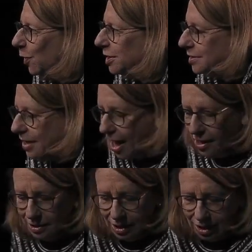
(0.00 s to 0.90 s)
what is
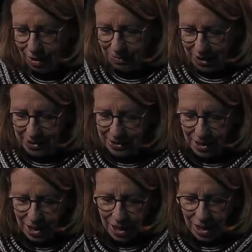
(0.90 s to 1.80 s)
that?
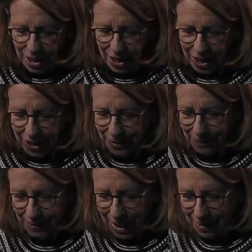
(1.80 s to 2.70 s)
I
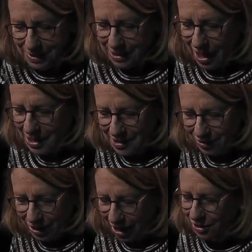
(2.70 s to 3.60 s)

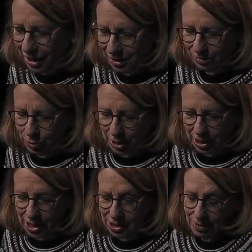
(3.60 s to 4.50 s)
still kind of like
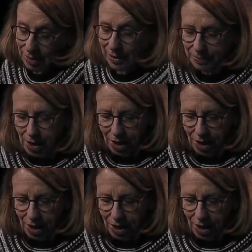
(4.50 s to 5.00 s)
looking at them. Anyway,